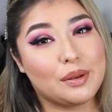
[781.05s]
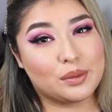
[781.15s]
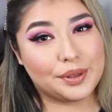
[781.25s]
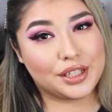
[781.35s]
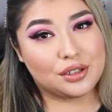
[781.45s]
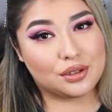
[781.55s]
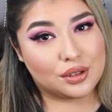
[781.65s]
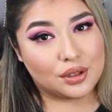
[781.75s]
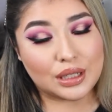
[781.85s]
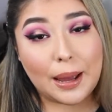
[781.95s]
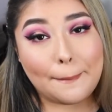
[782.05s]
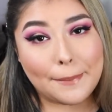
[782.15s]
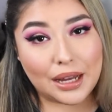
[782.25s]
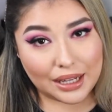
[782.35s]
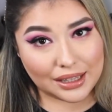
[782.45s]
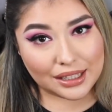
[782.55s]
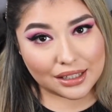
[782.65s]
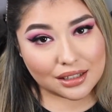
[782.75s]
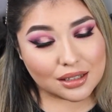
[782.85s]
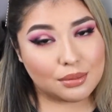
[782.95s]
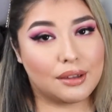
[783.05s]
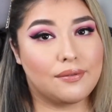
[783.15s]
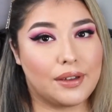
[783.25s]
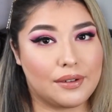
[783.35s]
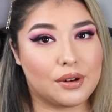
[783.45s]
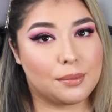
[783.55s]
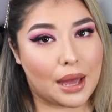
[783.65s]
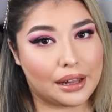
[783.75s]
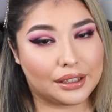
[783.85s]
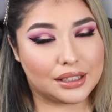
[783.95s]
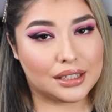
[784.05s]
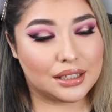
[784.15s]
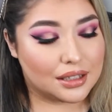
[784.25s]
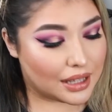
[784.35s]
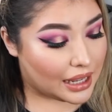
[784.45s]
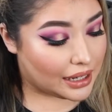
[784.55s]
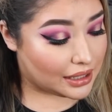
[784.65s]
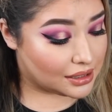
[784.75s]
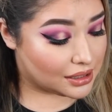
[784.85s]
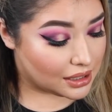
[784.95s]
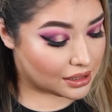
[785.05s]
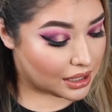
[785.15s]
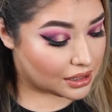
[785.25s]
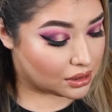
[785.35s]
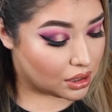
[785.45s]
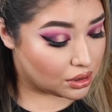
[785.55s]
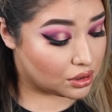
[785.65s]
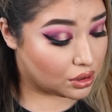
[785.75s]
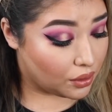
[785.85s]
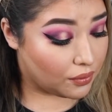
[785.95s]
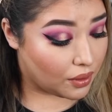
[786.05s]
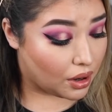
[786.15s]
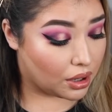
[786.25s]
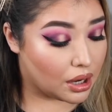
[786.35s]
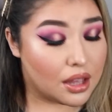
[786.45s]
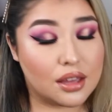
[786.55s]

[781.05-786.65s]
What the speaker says: I'm speaking too soon, but I think this is my favorite palette that Anastasia has launched so far.